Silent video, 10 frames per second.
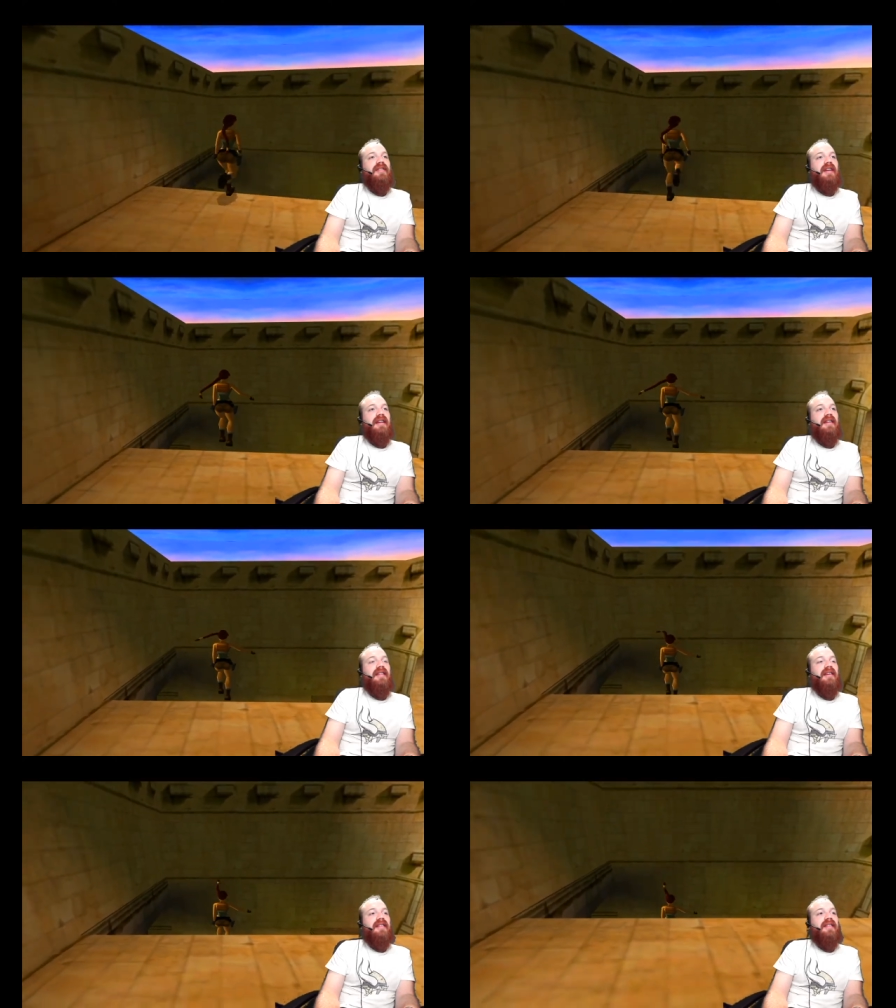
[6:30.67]
end. I
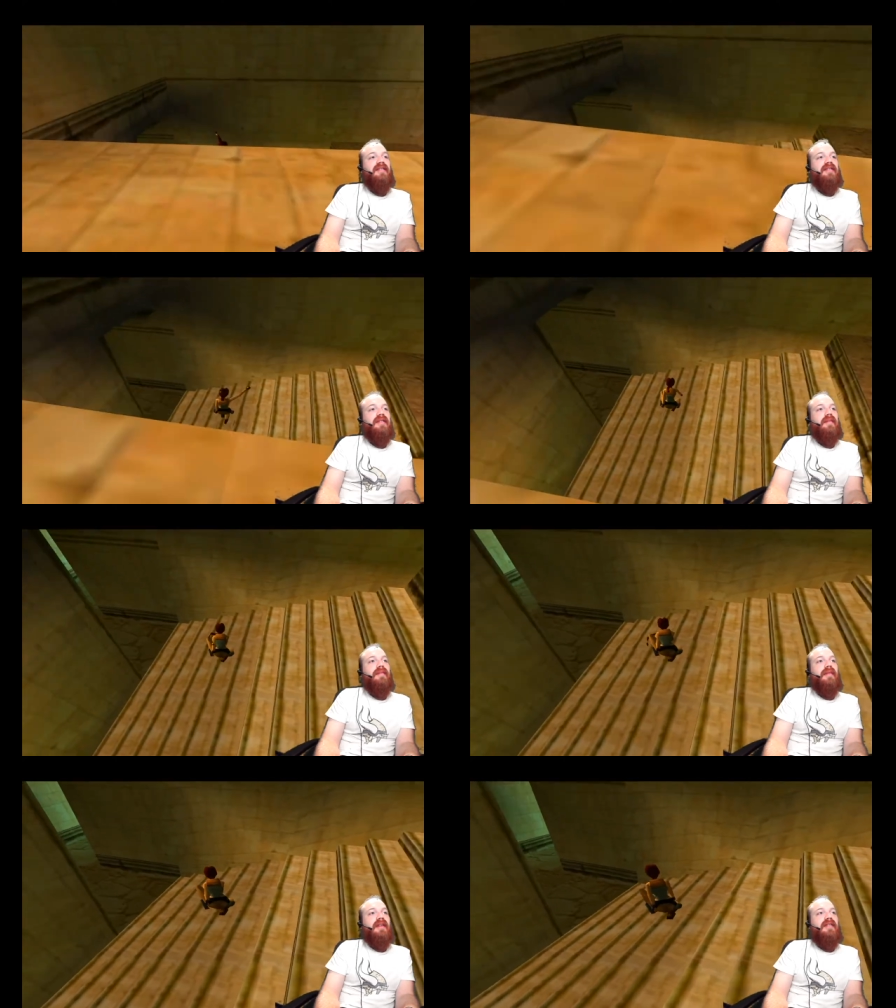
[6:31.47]
think this
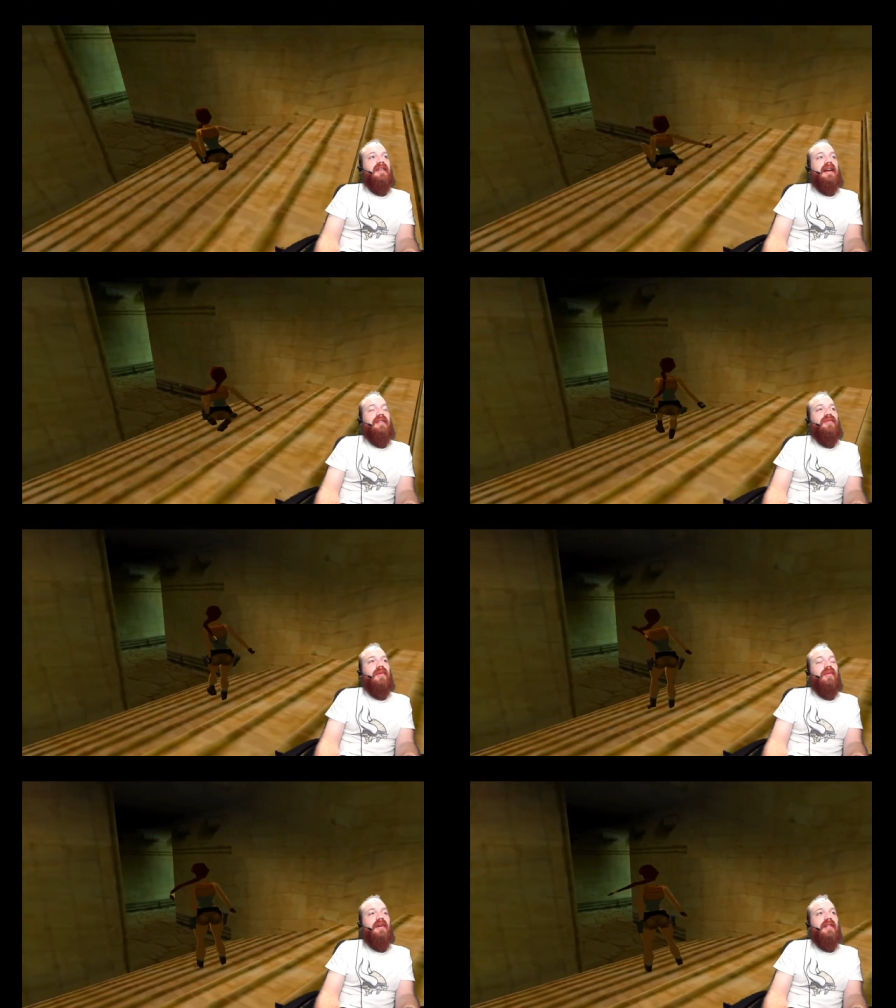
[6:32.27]
is the
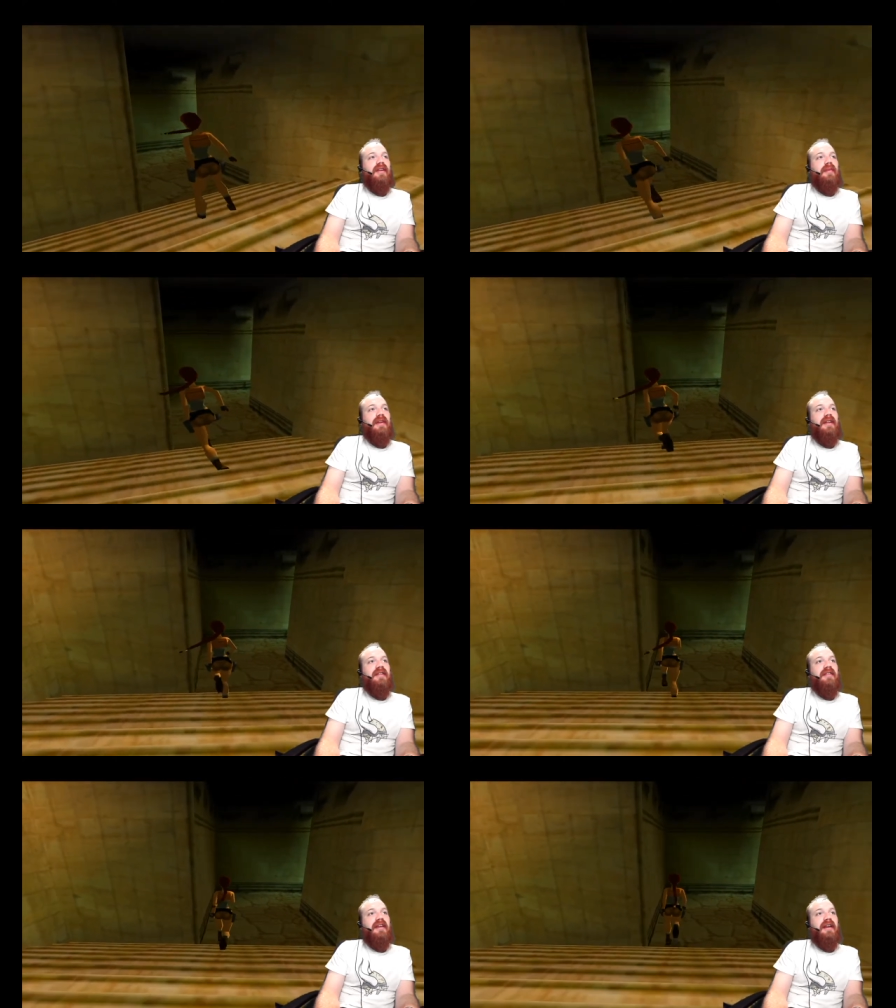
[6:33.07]
actual one that you would need to
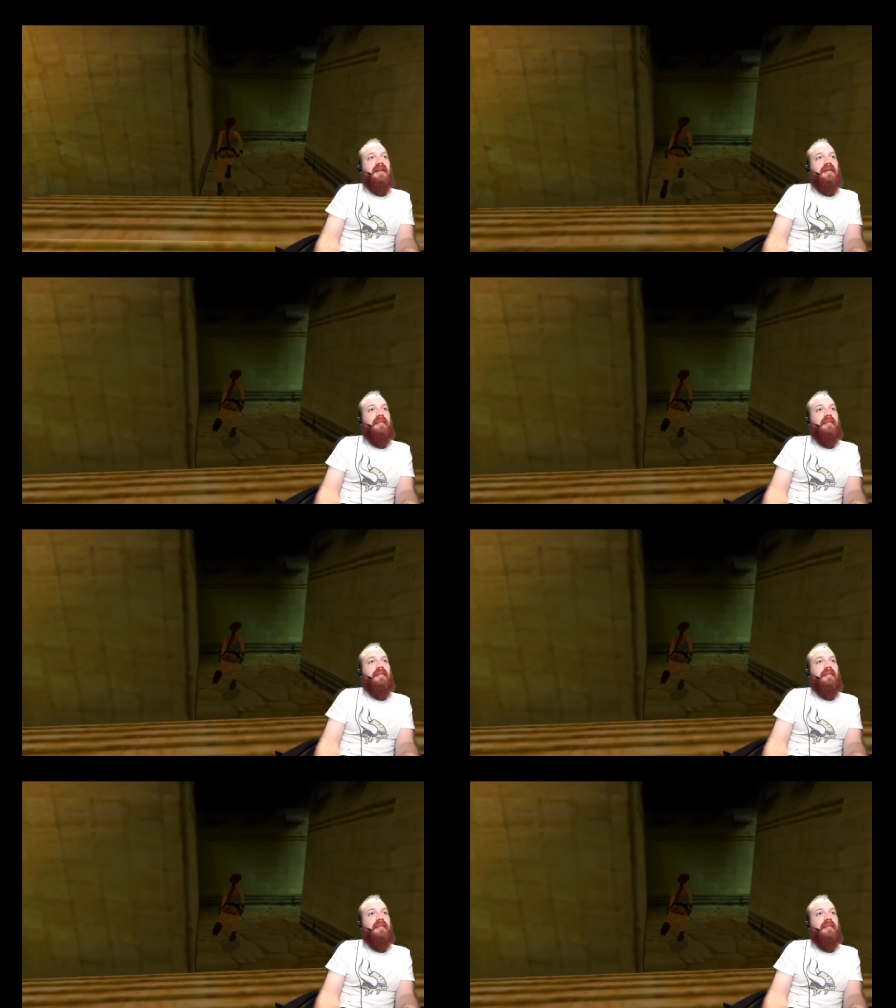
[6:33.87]
take.